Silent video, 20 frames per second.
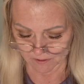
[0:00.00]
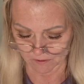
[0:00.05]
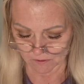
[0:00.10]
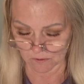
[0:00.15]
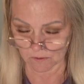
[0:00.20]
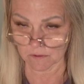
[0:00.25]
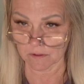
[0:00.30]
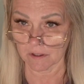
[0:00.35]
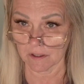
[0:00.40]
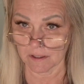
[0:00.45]

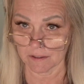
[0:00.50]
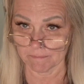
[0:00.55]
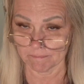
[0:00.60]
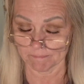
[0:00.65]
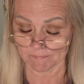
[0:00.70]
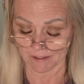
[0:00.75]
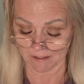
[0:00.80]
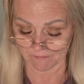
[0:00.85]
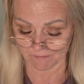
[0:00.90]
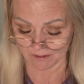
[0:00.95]
Hold on,
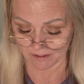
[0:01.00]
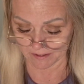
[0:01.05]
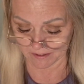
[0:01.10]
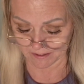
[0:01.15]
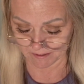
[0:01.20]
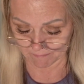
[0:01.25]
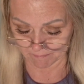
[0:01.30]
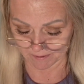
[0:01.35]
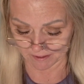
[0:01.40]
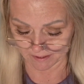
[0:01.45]
I've got to
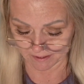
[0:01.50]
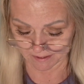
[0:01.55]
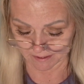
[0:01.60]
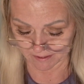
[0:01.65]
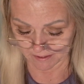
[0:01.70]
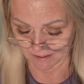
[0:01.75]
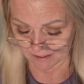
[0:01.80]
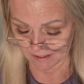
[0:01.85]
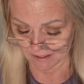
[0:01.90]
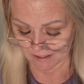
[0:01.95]
get my
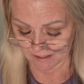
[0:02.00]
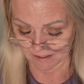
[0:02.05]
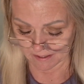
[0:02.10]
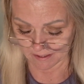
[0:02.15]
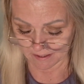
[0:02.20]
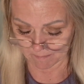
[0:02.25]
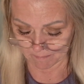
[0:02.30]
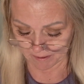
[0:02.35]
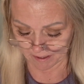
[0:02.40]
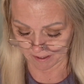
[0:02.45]

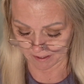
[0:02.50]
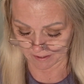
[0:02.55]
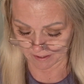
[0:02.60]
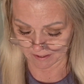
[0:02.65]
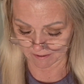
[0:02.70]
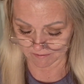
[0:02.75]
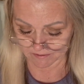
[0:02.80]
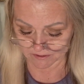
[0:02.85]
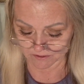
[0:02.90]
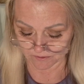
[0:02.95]
iPad
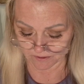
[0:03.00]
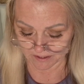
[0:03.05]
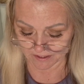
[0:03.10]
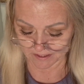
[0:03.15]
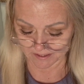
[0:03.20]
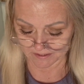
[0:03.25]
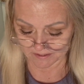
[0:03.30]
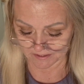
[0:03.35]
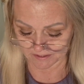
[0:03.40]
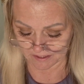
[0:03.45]
out so I
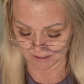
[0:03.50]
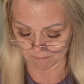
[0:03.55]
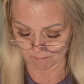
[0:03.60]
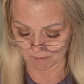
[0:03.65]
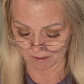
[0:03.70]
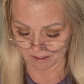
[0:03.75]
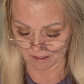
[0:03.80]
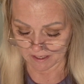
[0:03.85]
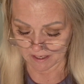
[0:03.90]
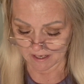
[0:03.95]
can see,
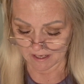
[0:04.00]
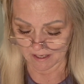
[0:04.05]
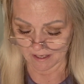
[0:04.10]
but